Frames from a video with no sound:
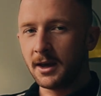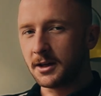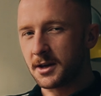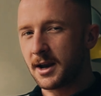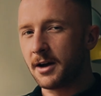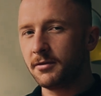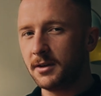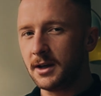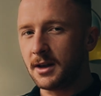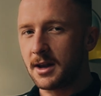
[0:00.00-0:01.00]
Because an
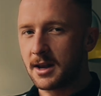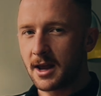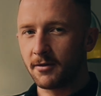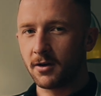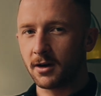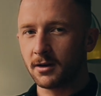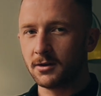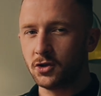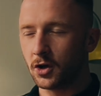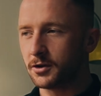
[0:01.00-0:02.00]
athlete never
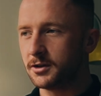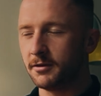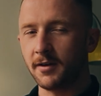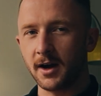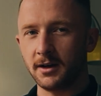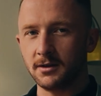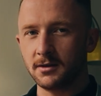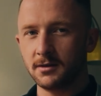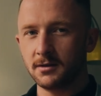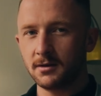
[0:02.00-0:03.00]

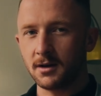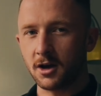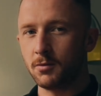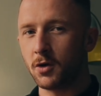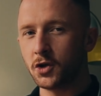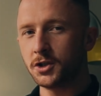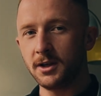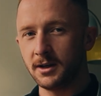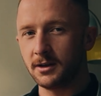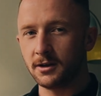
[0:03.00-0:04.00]
justifies how much
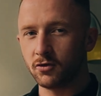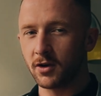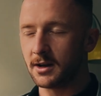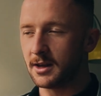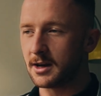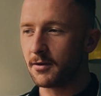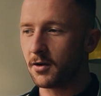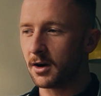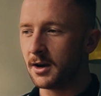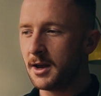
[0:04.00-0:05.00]
they need to train. They
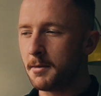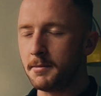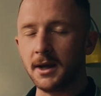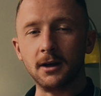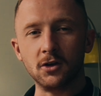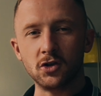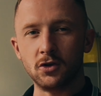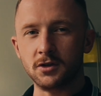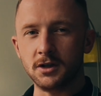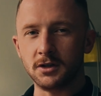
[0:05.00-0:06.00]
never make
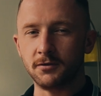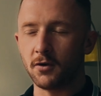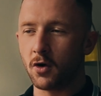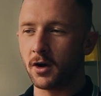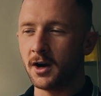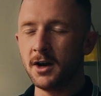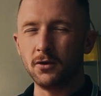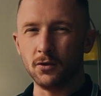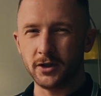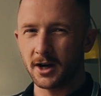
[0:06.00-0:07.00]
excuses for
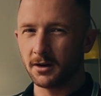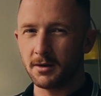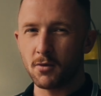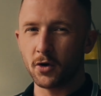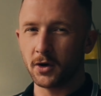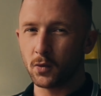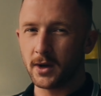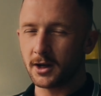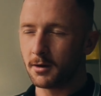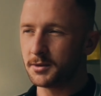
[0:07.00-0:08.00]
those early morning
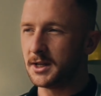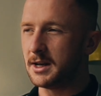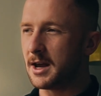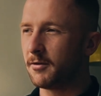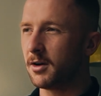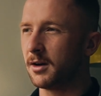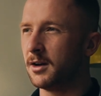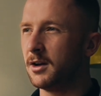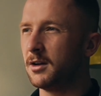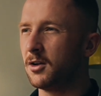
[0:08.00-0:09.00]
wake-ups. They
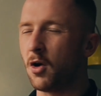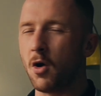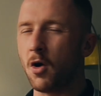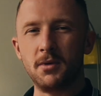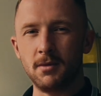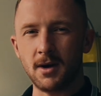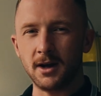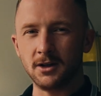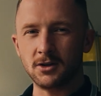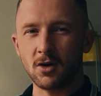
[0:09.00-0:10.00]
never
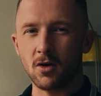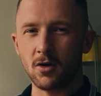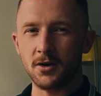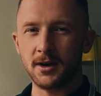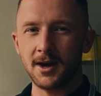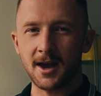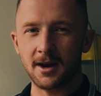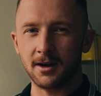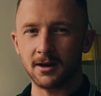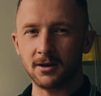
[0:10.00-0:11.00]
compromise on
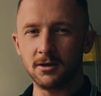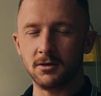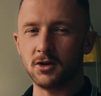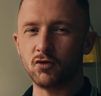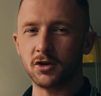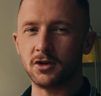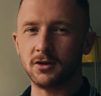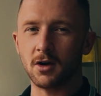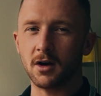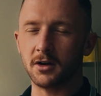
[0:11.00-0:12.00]
hitting their nutrition
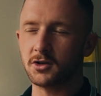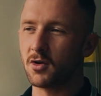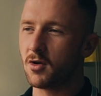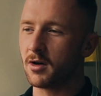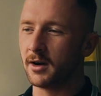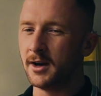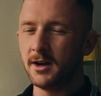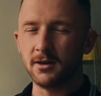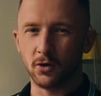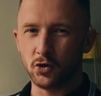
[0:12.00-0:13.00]
targets or
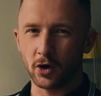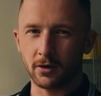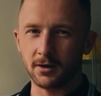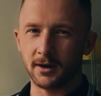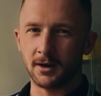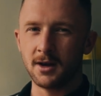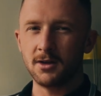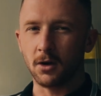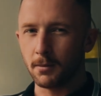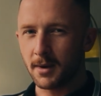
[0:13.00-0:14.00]
their journaling,
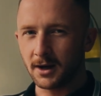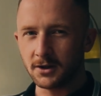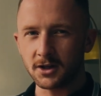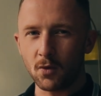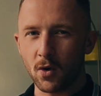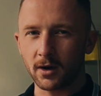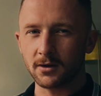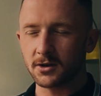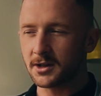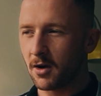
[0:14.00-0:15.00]
their mindset work,
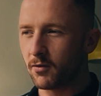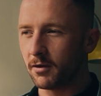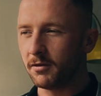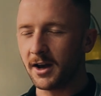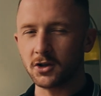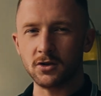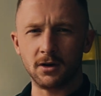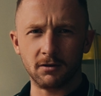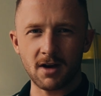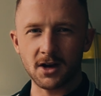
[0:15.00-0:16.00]
their self-reflection,
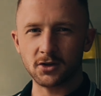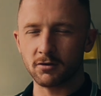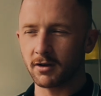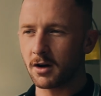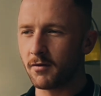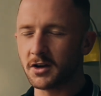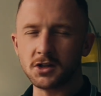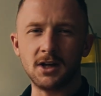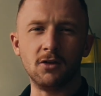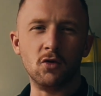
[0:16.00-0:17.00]
their rest, their recovery,
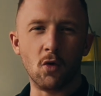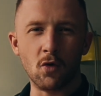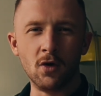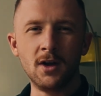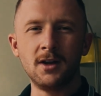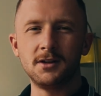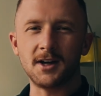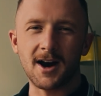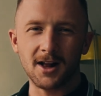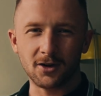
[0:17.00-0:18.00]
saying no
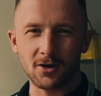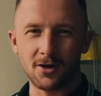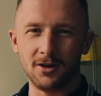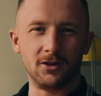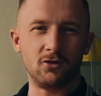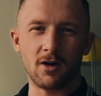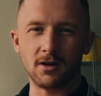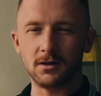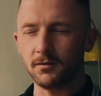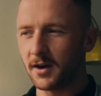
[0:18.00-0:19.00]
to alcohol,
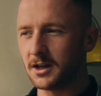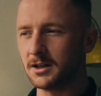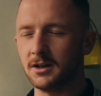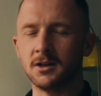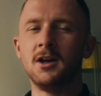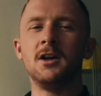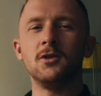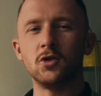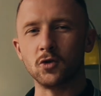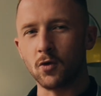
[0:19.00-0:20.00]
drugs, vices,
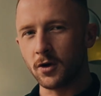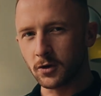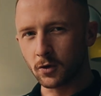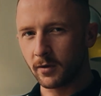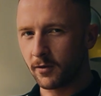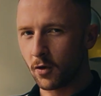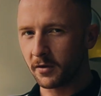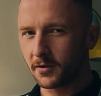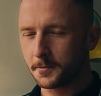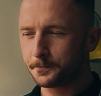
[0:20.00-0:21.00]
so on and so forth.